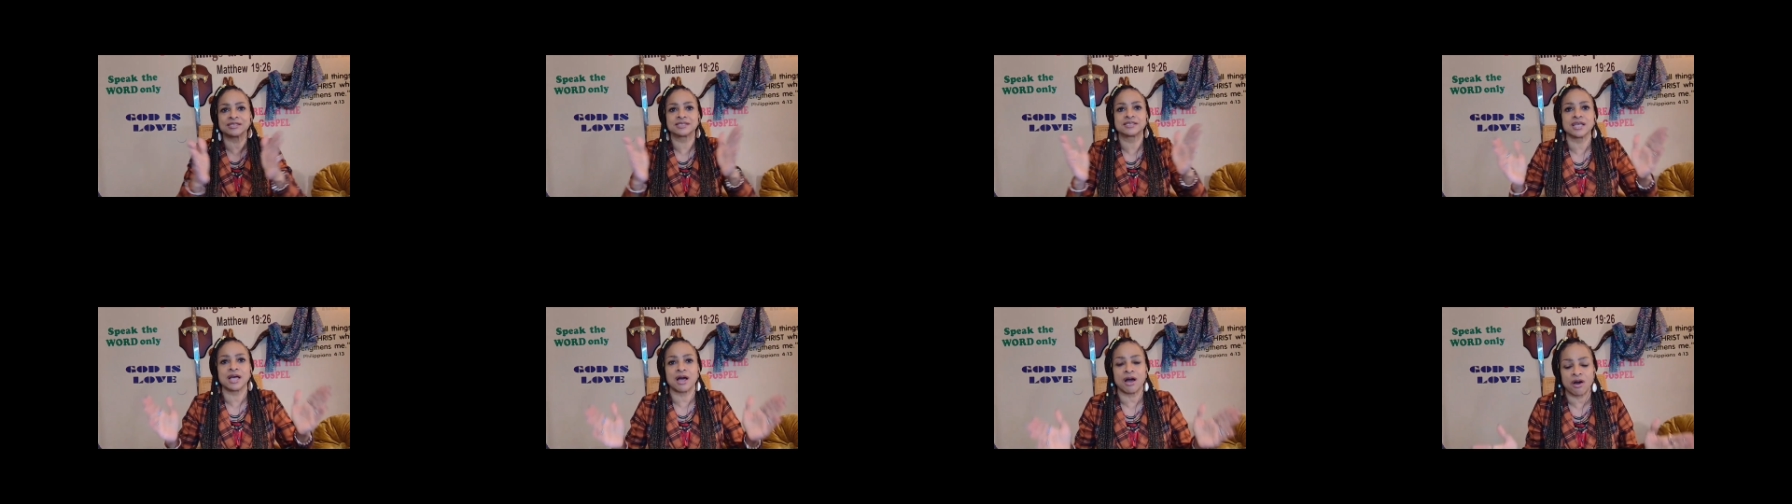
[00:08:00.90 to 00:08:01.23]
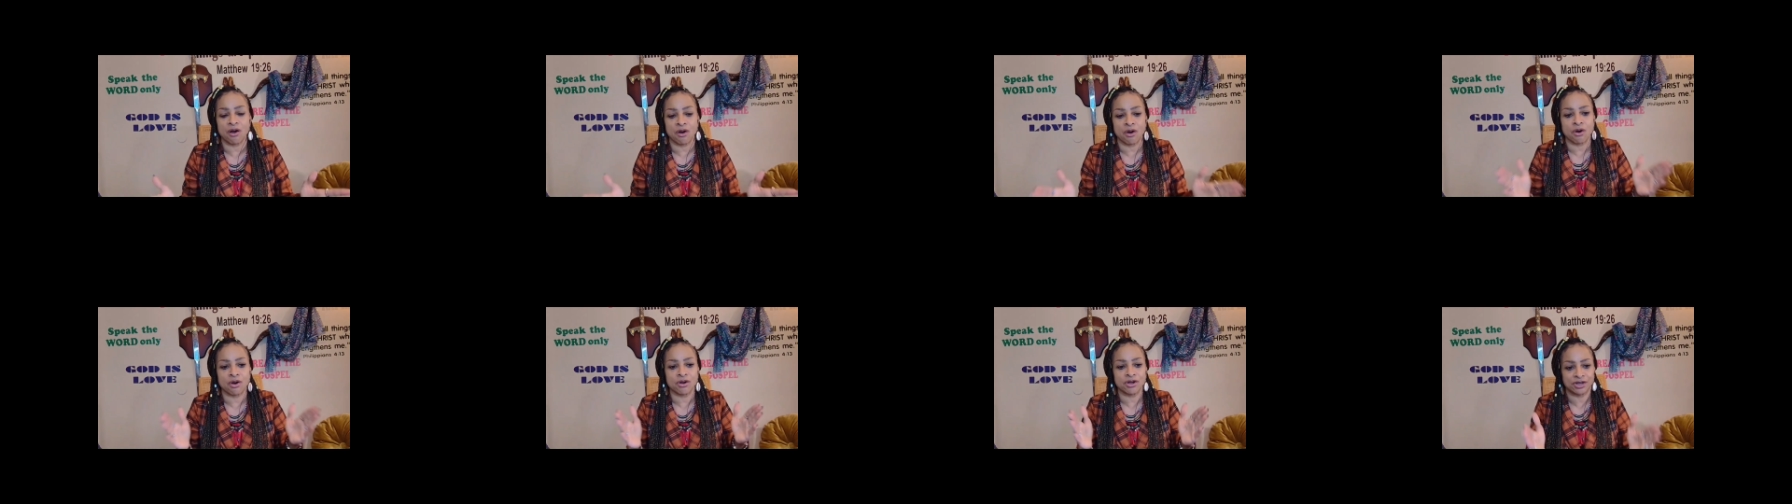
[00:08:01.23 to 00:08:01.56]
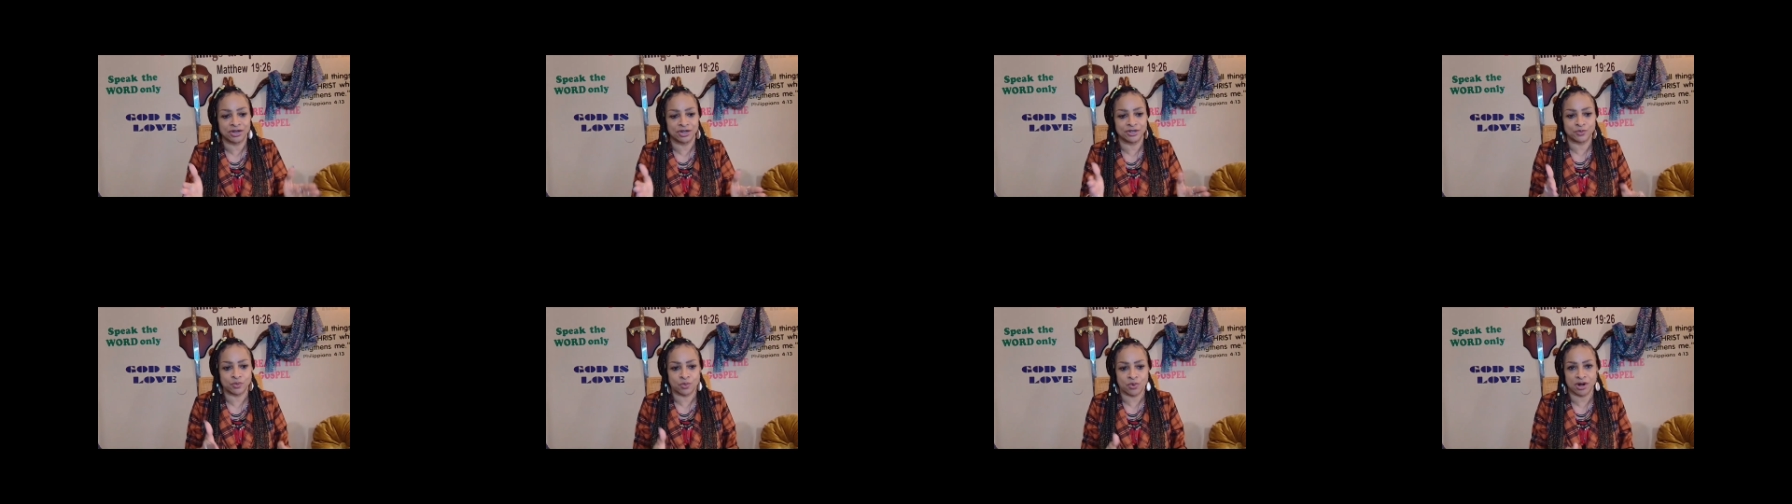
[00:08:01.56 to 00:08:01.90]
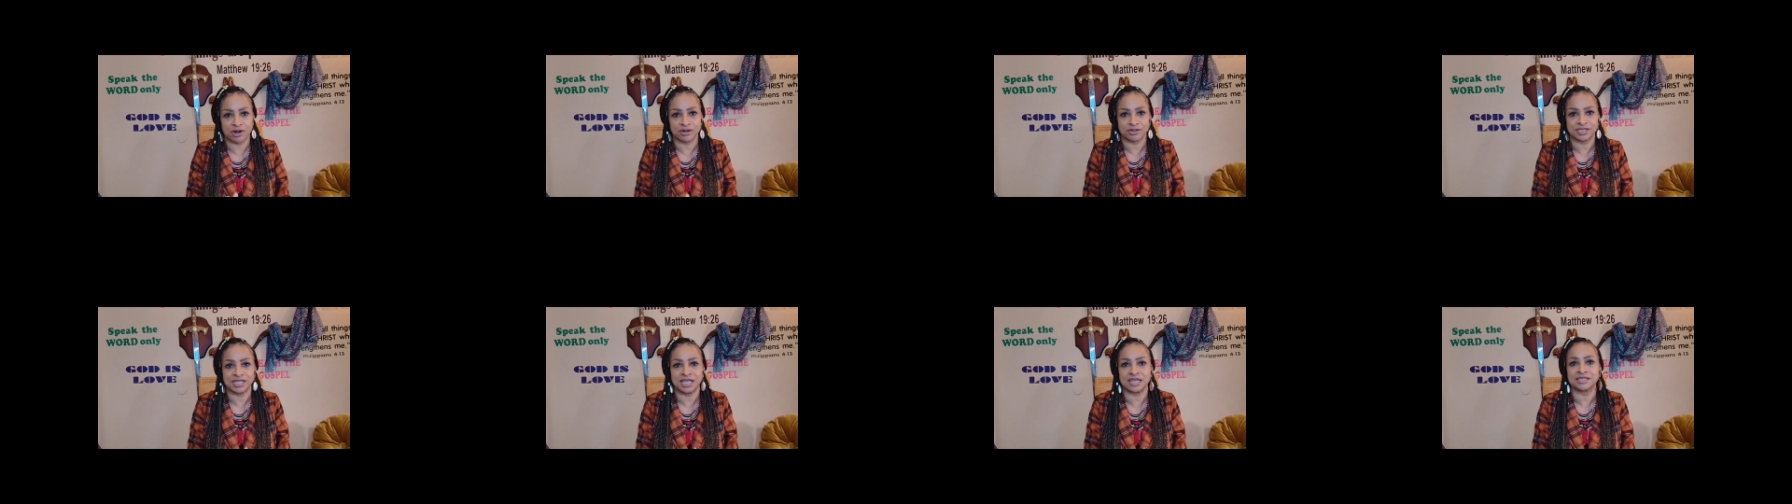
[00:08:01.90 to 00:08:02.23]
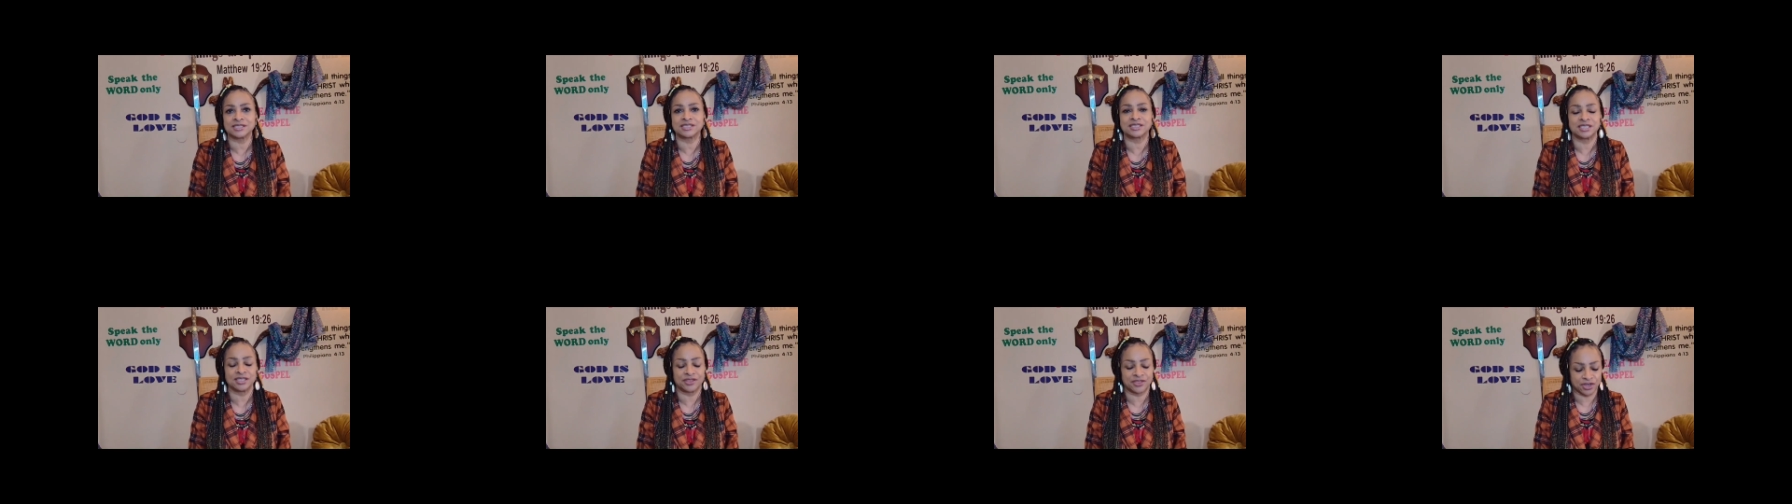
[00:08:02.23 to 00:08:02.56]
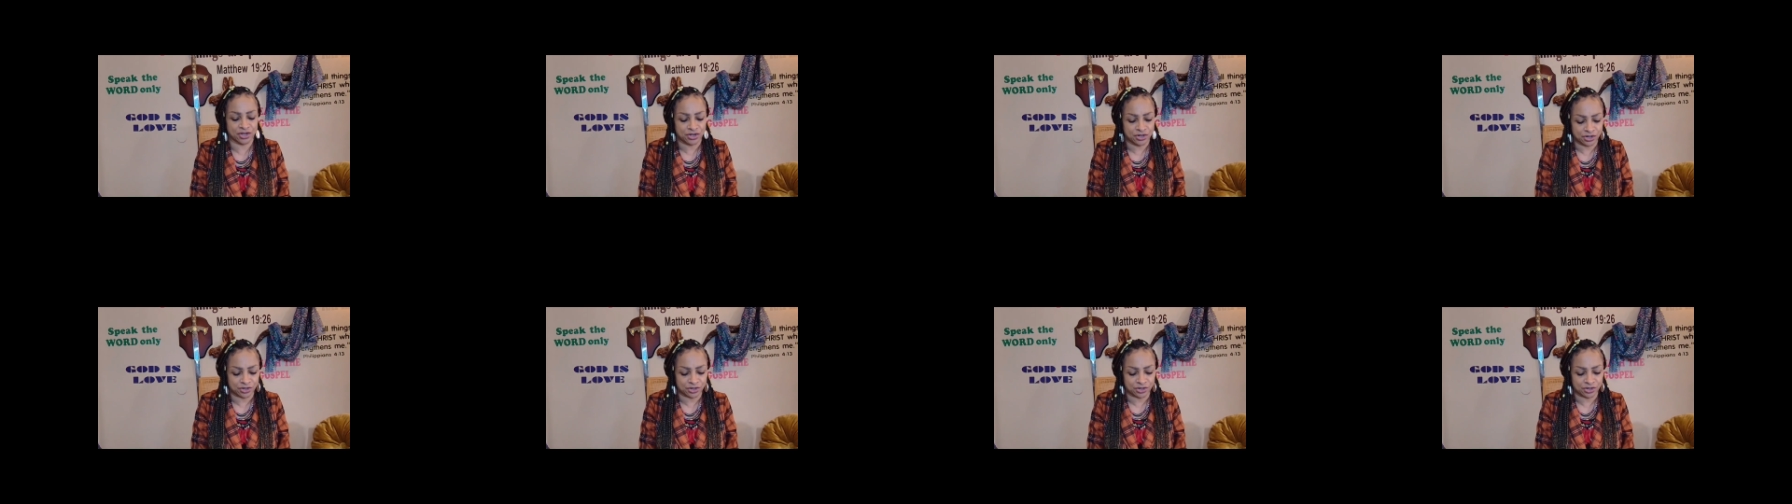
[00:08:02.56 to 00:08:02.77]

unto all good works, unto the